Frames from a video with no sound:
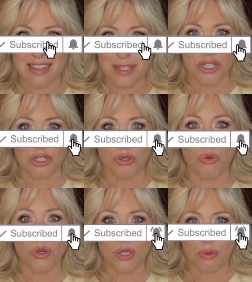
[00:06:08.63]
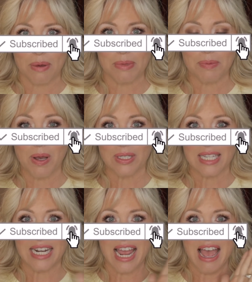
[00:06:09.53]
this dual swim spa. It's
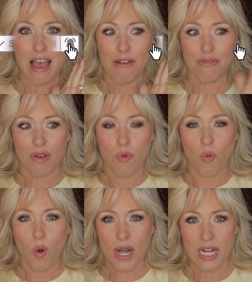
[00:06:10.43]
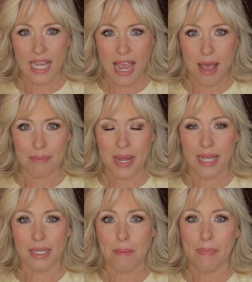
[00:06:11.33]
gonna have one
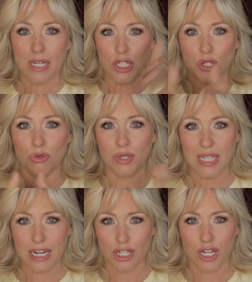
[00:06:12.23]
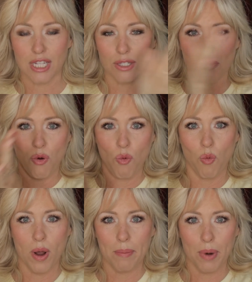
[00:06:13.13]
cabinet, but two sections.
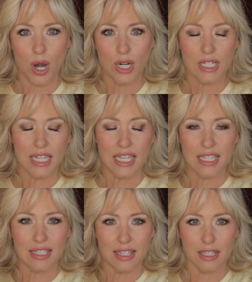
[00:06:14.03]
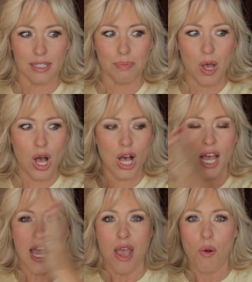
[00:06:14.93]
One part is the spa,
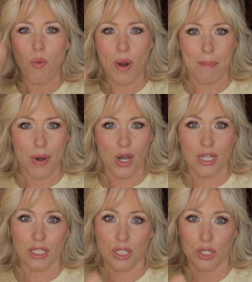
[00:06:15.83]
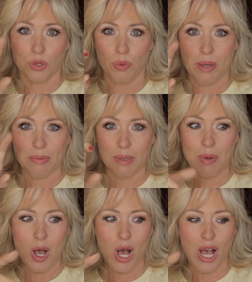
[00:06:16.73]
one part is the swim
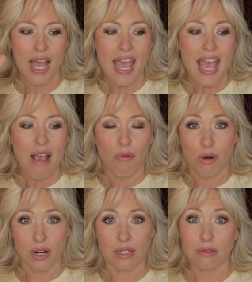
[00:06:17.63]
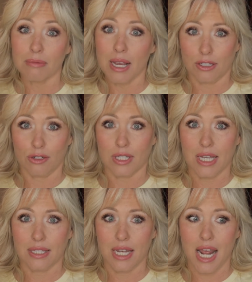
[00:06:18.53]
spa, and we're gonna do some
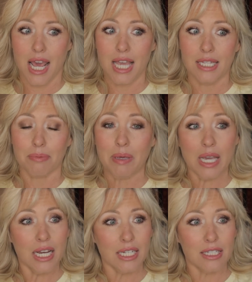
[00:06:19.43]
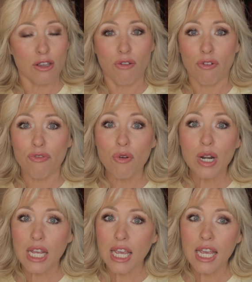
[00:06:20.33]
exercising in it because over
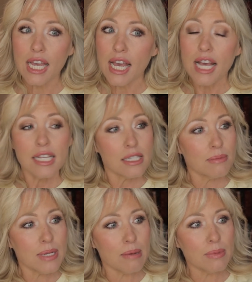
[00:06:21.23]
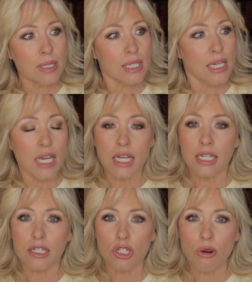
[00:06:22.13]
forty, sometimes the
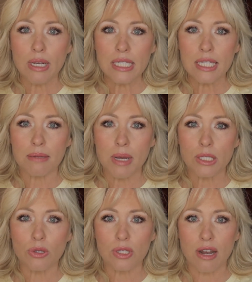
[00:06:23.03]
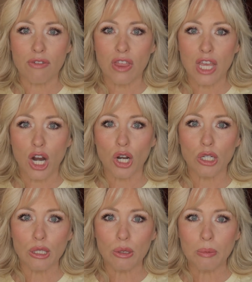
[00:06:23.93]
uh, joints and muscles and everything
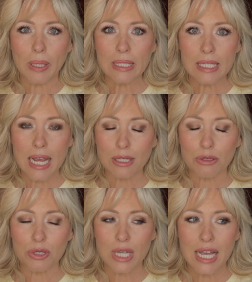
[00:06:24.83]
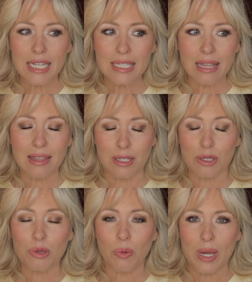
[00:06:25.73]
hurt a little bit to exercise, and this
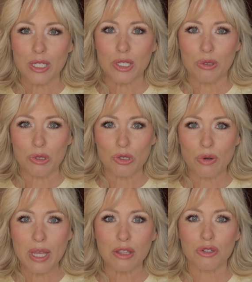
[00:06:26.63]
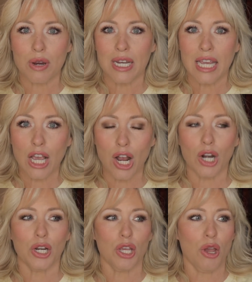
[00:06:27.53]
is a way to do strength training,
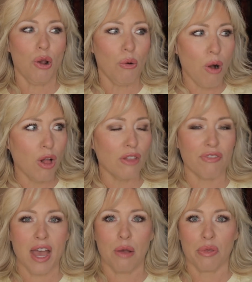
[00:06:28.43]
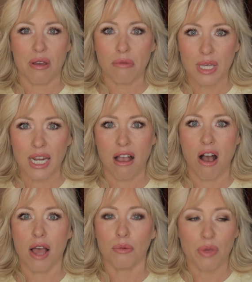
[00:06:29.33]
cardio, all of that without getting
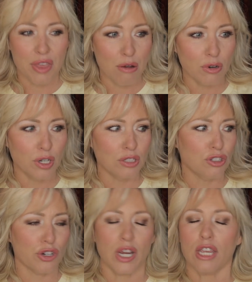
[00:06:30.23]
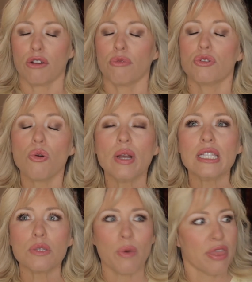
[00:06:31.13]
hot, without injuring your
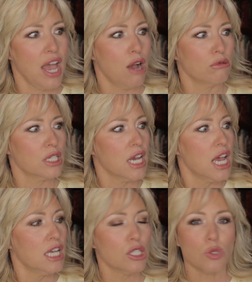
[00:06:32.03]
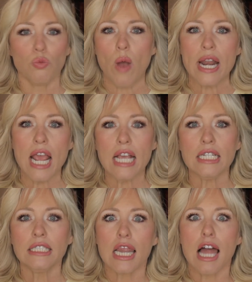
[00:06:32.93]
joints, without sweating.
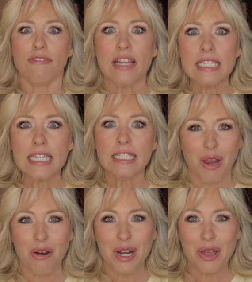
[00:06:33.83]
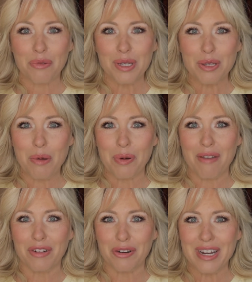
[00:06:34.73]
Love it. All right, otherwise I hope you're
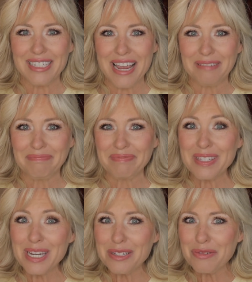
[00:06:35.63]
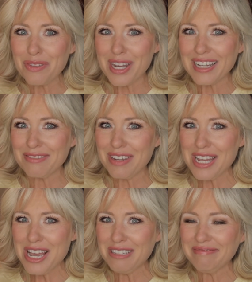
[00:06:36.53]
having a great day. Stay tuned for the next
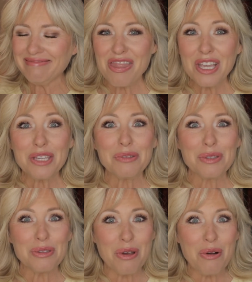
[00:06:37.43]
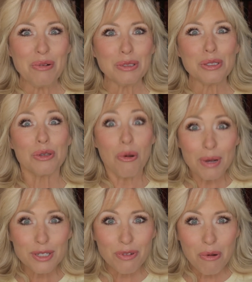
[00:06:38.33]
video. Thank you so, so
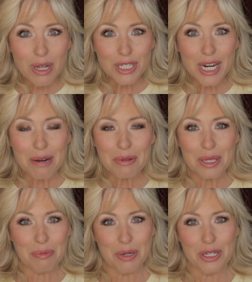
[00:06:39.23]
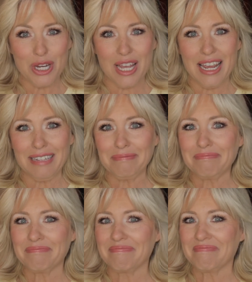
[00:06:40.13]
much for watching. I really appreciate it.
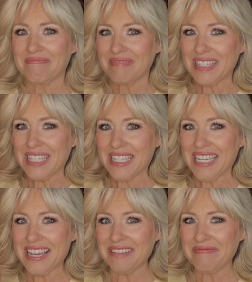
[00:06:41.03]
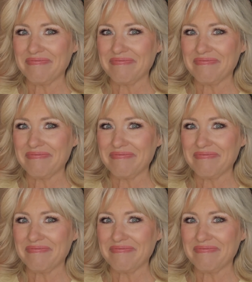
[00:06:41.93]
See ya.